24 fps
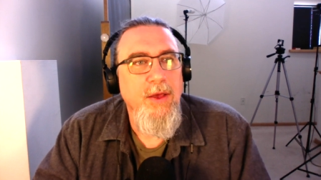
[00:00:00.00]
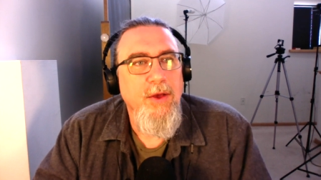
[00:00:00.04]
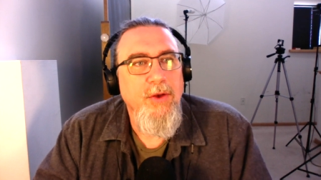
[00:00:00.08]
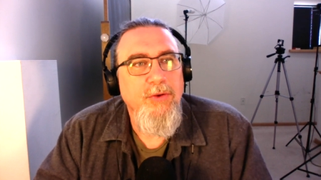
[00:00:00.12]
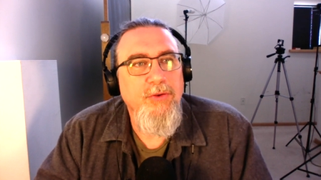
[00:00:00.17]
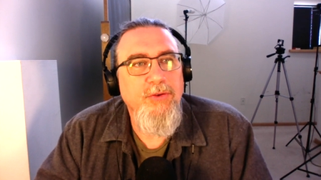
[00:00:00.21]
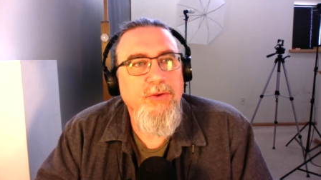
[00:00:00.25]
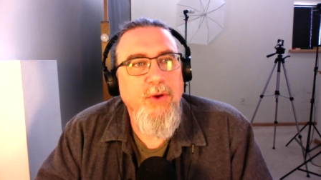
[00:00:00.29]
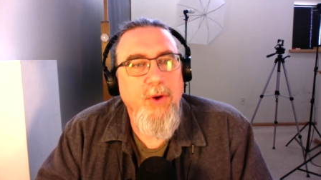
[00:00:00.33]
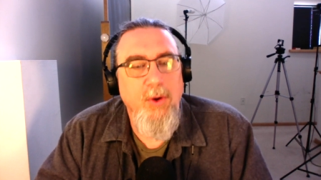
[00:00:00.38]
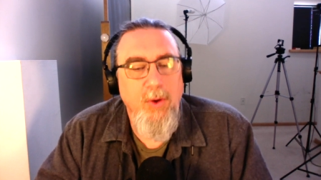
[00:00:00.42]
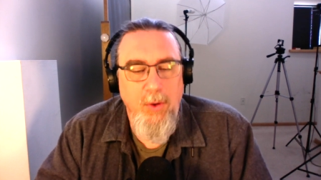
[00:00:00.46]

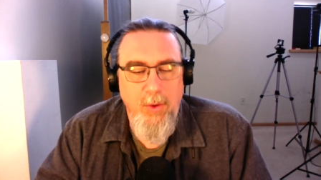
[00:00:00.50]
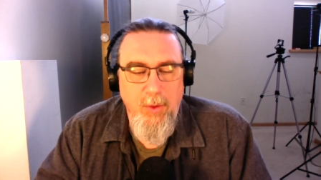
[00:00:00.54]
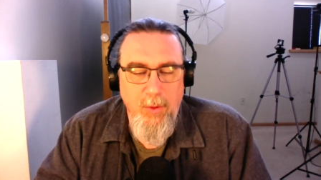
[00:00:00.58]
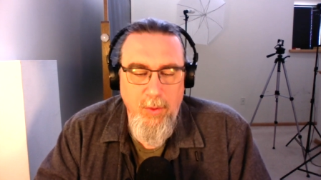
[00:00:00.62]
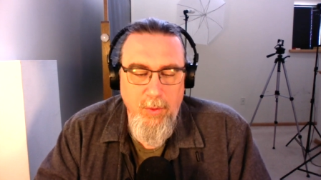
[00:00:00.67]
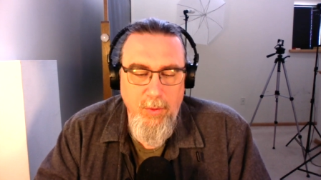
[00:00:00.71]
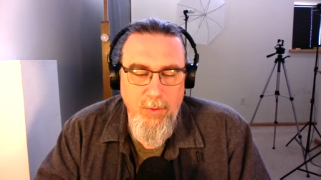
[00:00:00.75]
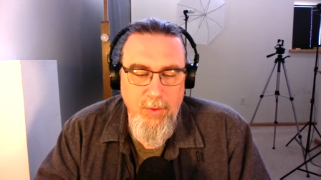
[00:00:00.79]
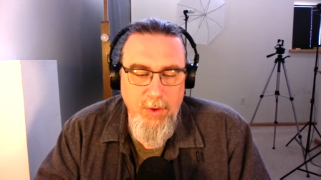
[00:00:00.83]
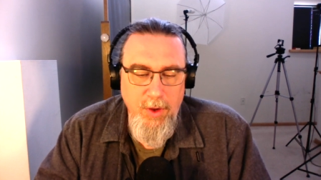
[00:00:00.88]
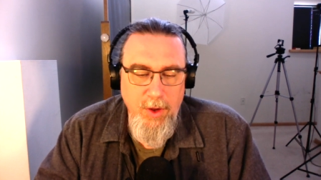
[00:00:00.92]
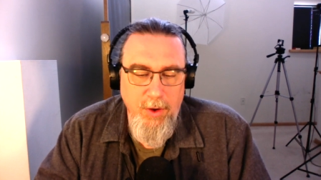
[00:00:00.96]

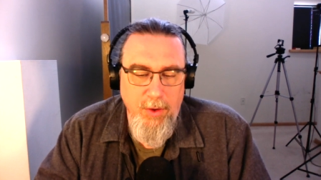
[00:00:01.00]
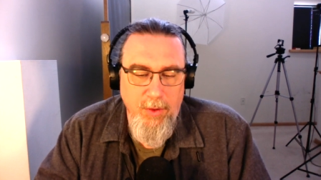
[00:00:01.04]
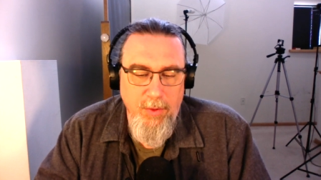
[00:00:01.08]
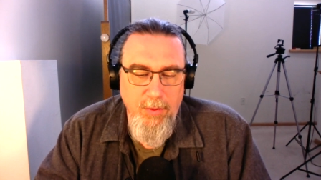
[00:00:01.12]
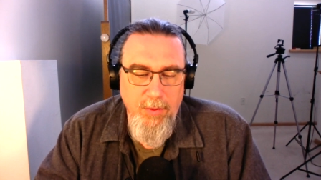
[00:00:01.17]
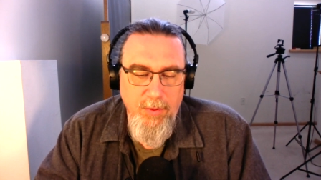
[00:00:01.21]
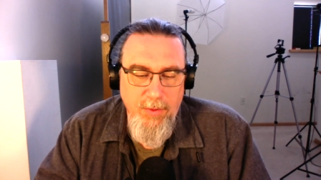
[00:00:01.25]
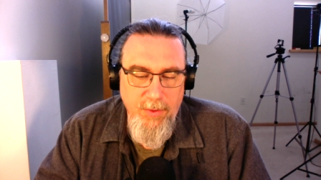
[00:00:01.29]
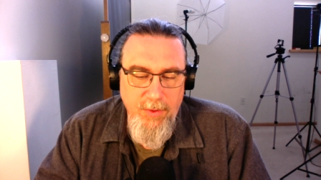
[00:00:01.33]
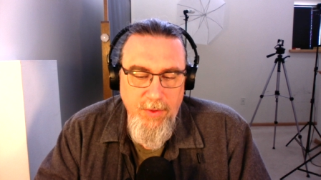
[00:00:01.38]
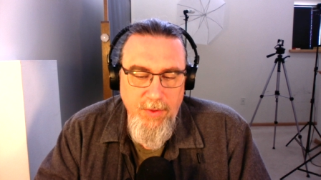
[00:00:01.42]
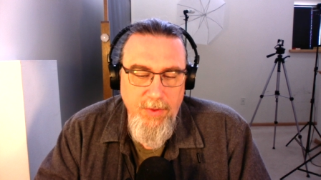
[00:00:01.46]
So,
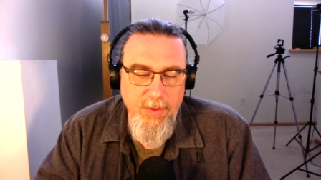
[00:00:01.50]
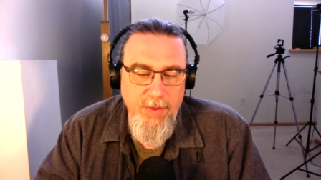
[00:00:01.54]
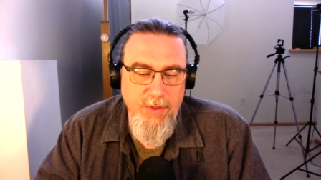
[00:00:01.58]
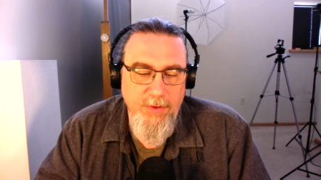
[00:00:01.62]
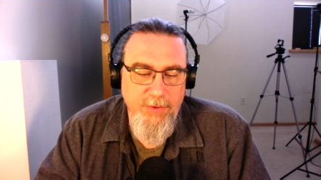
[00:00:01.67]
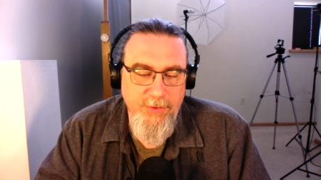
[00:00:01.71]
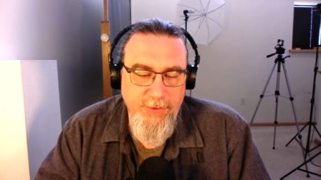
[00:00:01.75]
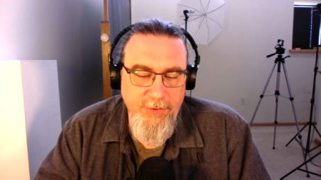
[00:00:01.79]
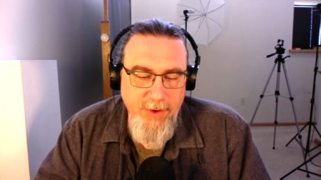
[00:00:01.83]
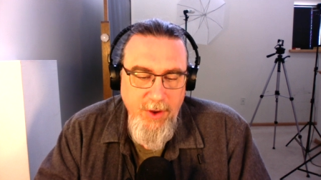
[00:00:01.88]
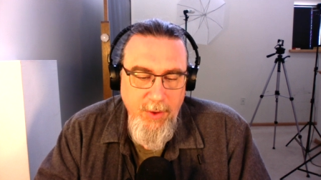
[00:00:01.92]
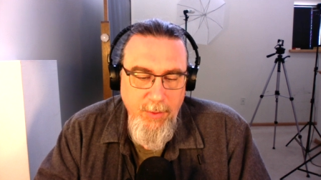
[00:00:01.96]
the
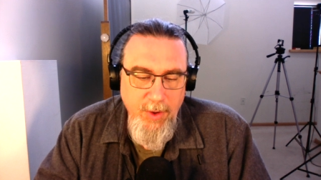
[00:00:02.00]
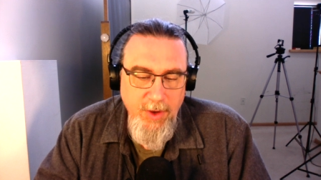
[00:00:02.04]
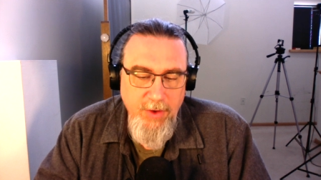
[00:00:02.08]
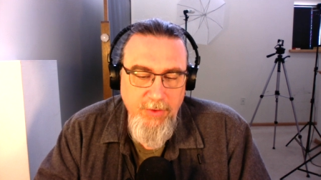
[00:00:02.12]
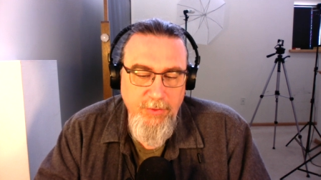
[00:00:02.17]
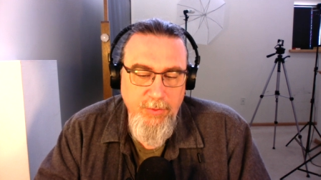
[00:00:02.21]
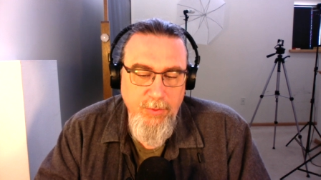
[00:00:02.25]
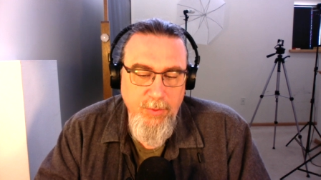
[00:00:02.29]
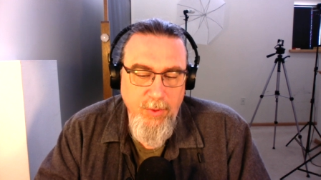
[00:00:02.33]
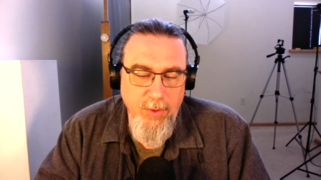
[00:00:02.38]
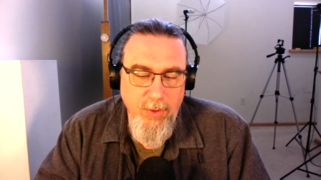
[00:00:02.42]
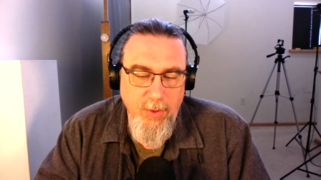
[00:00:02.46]

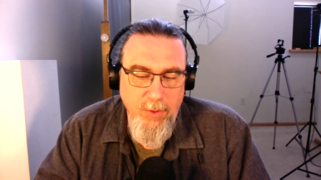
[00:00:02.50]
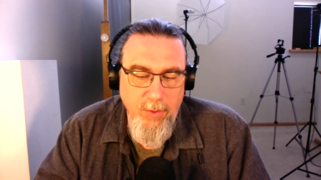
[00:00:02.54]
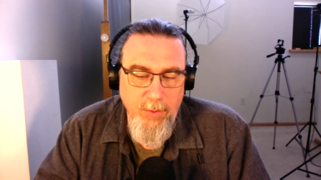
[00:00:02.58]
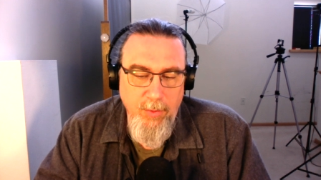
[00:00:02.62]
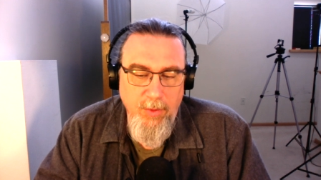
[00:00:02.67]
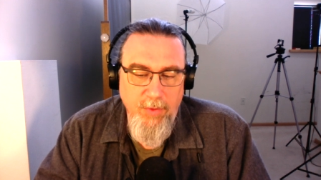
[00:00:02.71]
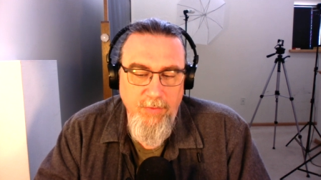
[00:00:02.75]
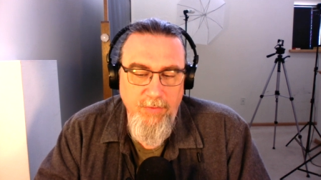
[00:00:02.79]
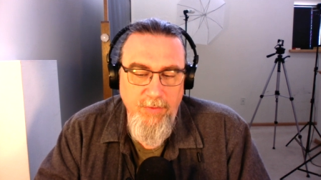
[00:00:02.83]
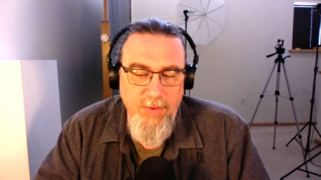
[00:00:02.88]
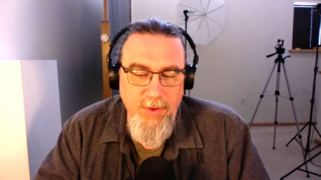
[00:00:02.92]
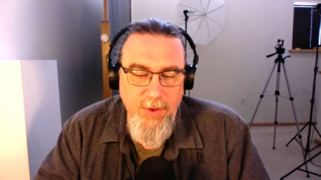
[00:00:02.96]
Stoics
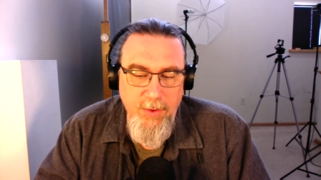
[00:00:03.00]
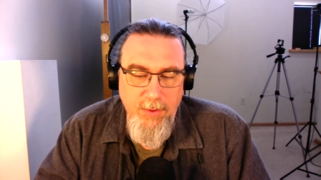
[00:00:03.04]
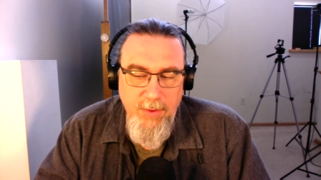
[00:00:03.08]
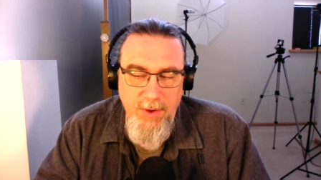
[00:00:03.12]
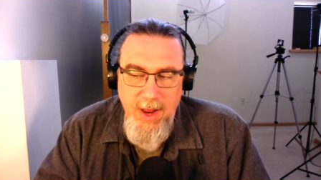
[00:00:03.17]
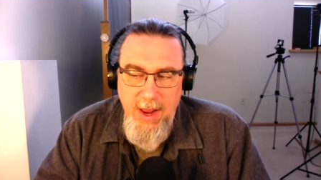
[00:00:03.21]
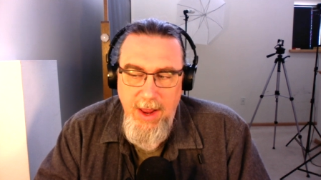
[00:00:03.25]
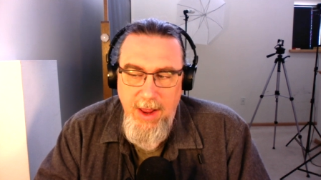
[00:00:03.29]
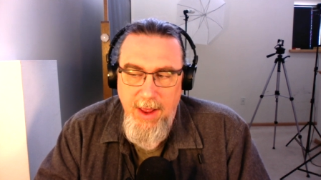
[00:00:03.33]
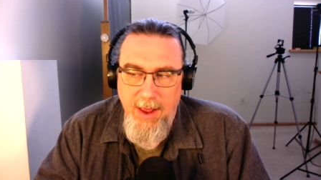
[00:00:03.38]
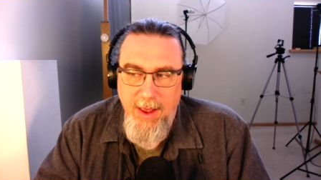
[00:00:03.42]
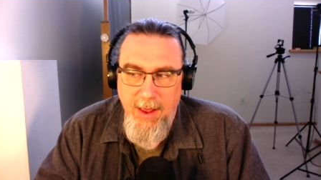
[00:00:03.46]
were viewed
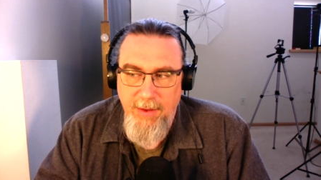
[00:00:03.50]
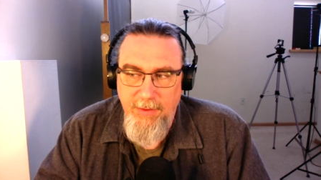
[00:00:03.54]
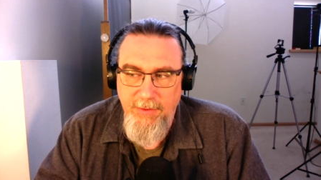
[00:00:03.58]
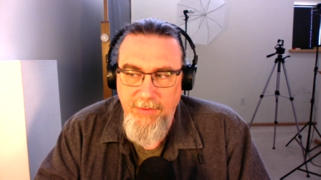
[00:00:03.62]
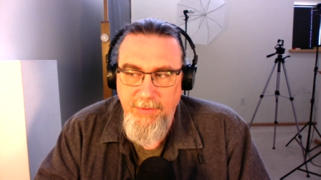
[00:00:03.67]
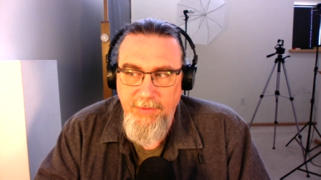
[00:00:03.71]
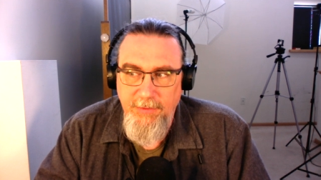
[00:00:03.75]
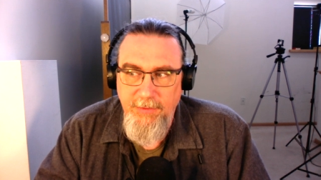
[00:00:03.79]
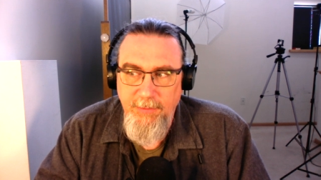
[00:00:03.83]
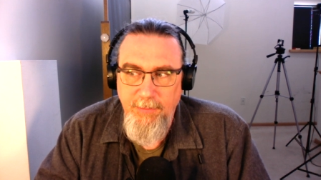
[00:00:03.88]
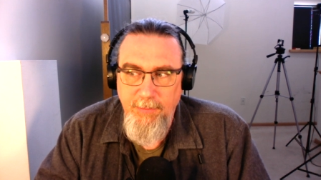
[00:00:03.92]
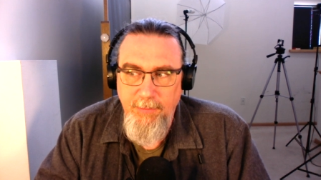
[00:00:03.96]

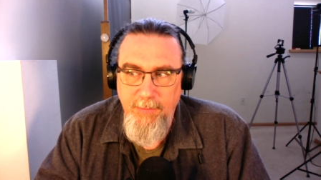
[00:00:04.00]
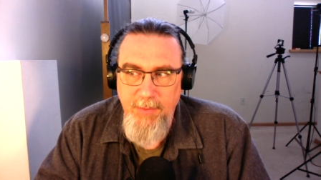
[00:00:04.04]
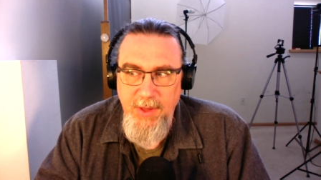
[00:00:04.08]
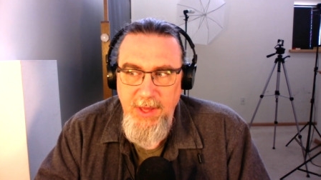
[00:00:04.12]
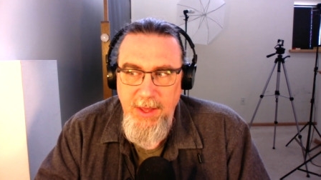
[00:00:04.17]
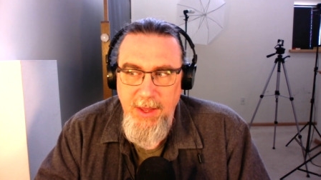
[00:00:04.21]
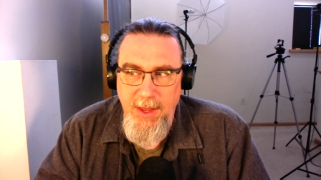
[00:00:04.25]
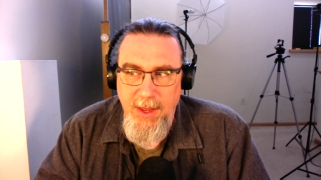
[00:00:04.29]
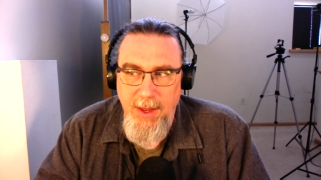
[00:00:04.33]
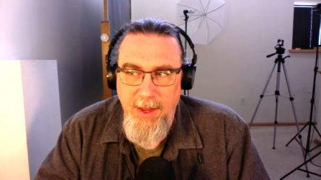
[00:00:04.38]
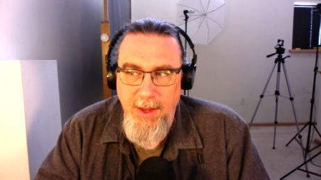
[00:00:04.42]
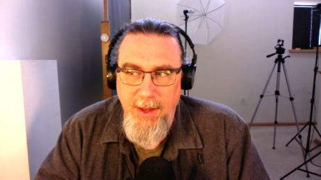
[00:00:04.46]
as
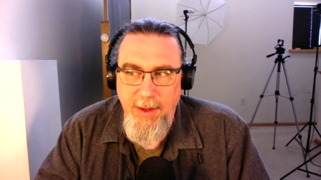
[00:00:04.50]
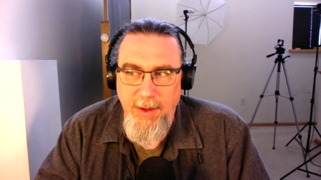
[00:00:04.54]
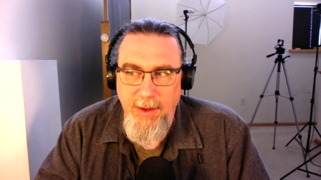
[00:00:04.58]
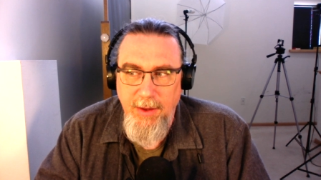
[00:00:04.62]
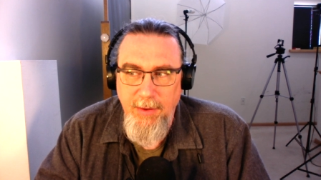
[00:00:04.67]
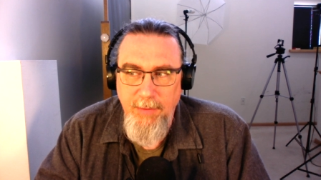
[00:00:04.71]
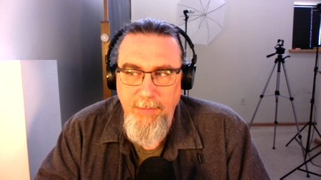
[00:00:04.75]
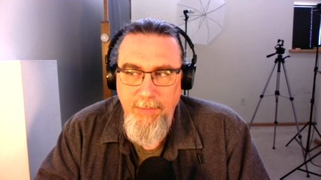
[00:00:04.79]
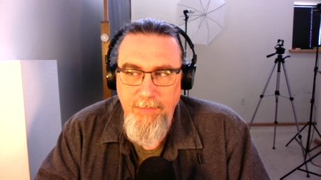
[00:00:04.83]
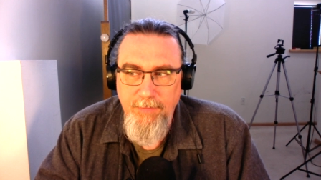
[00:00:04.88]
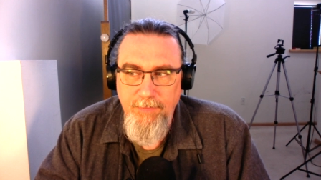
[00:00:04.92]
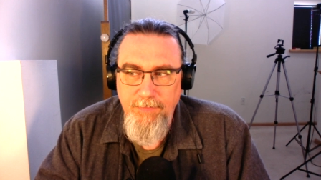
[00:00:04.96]

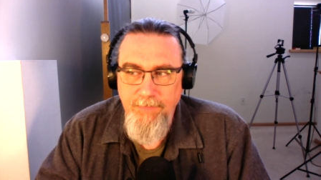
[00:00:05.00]
being...